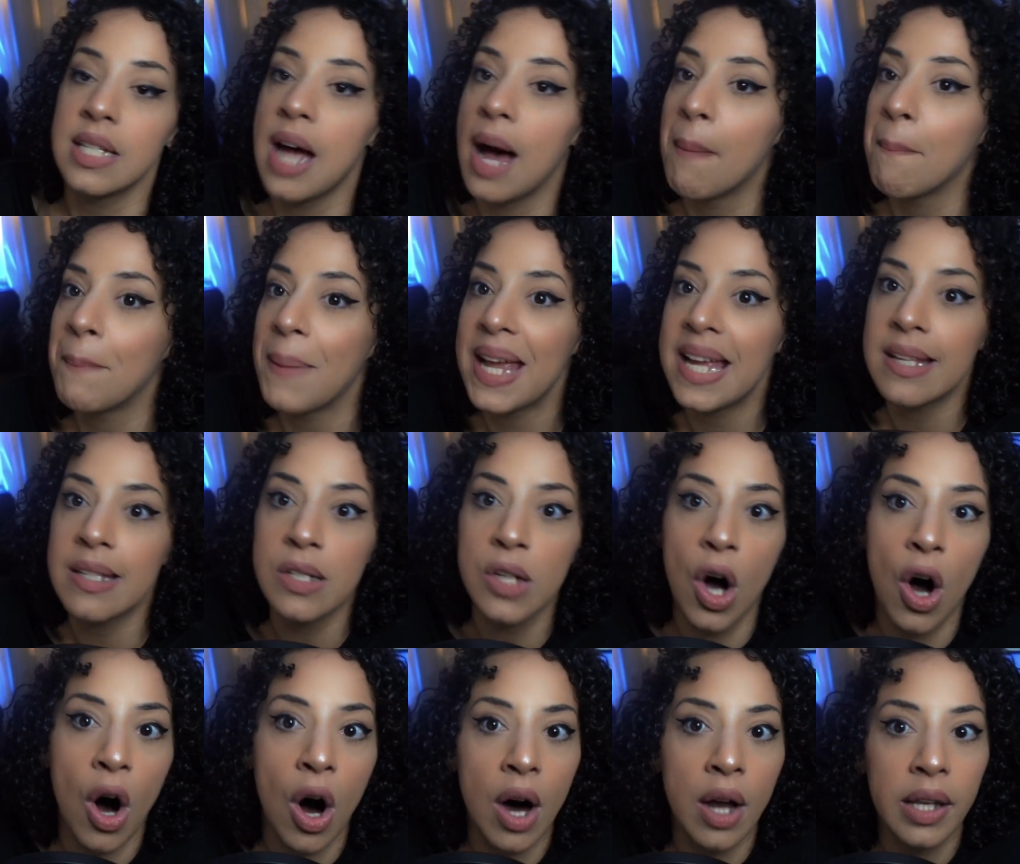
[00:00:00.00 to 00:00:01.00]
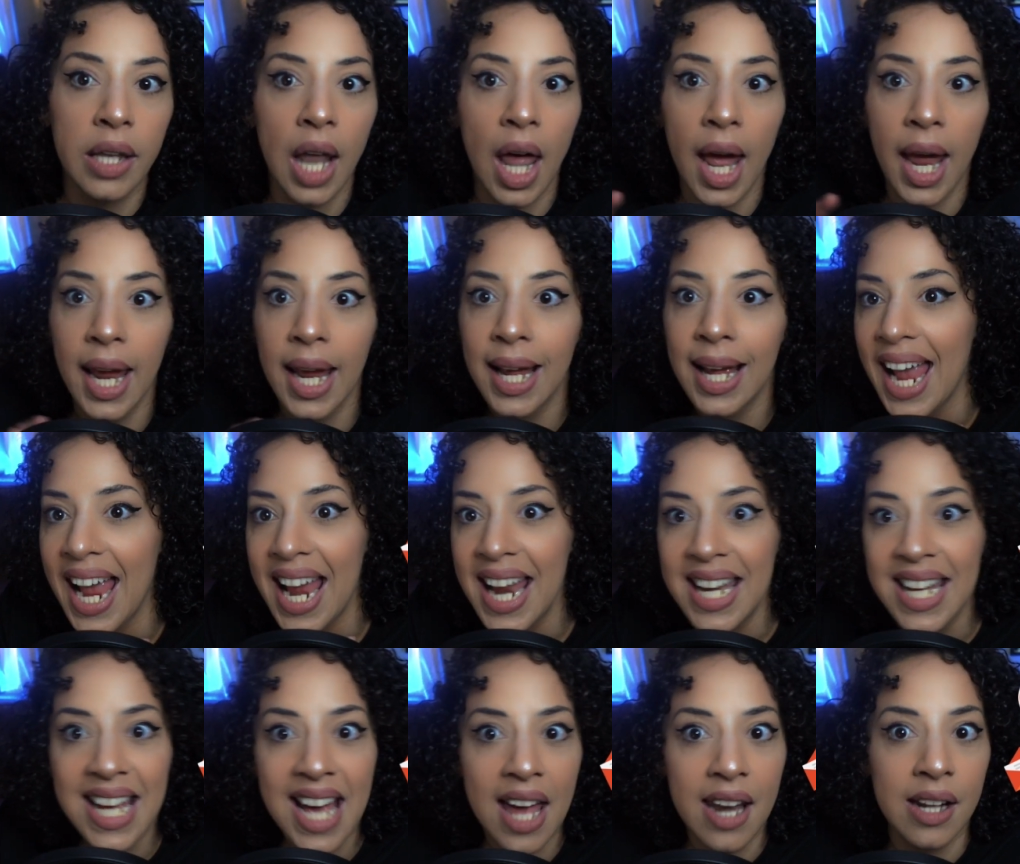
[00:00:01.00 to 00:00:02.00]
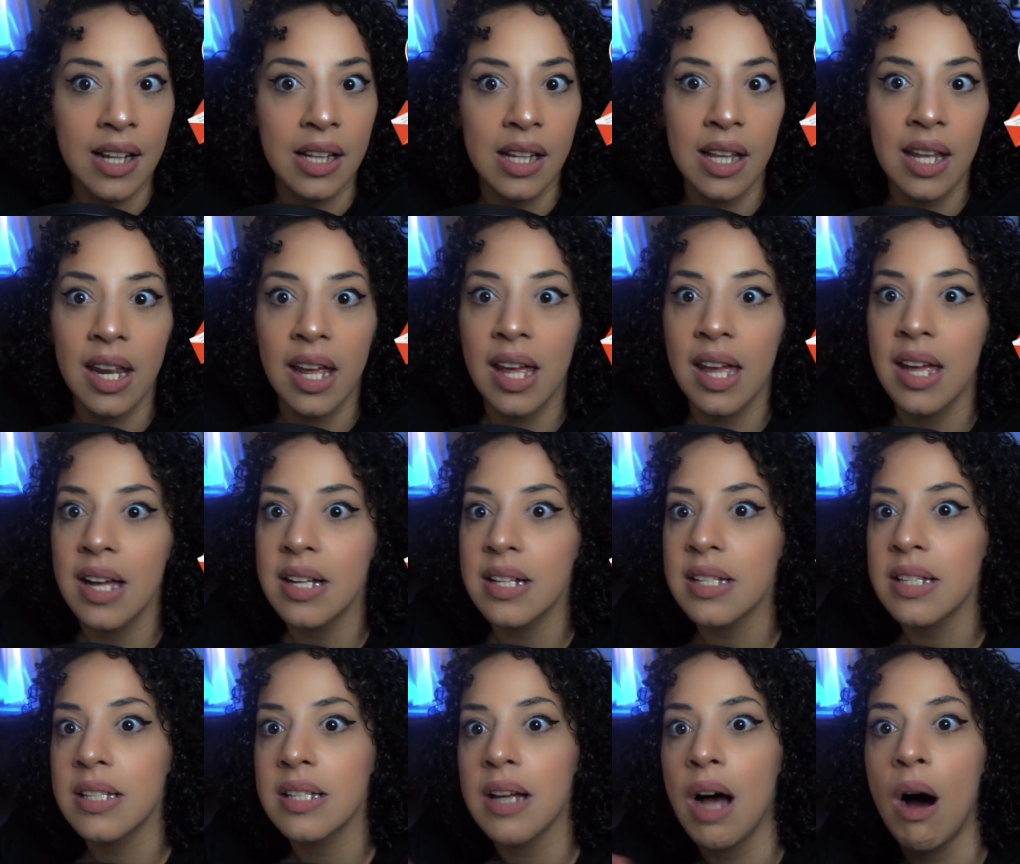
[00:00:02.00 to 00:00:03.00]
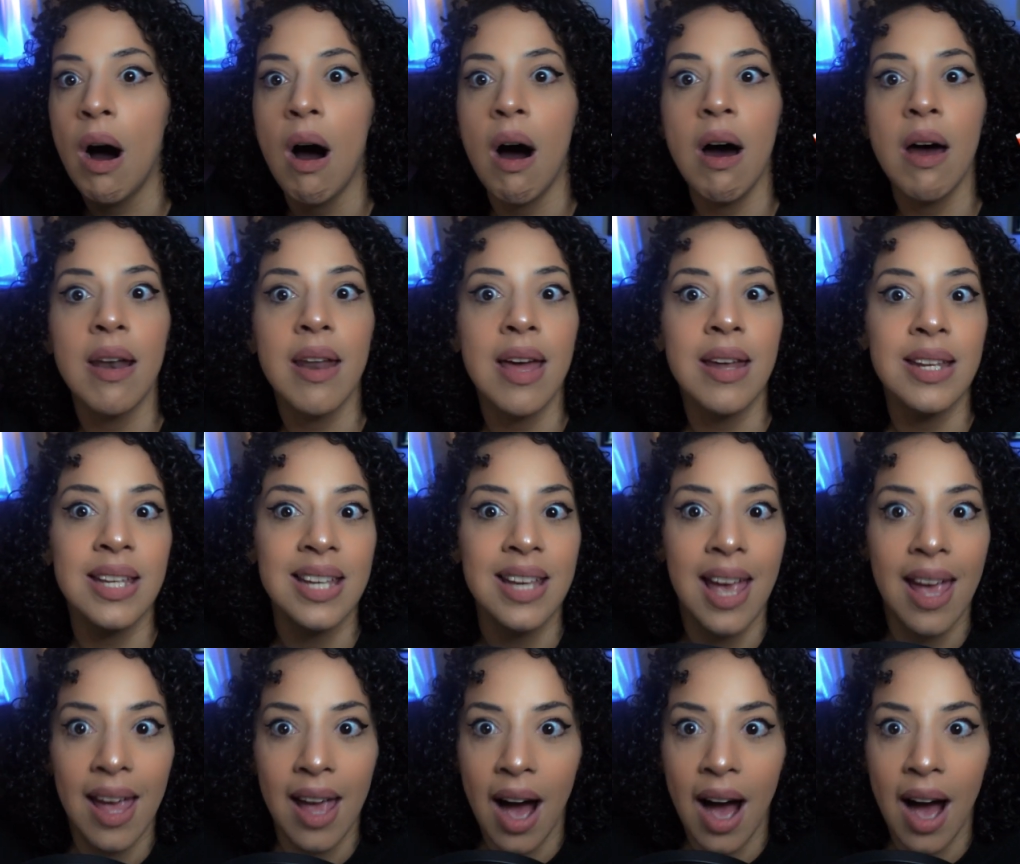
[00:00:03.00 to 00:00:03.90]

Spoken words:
not based on like any analytics, on any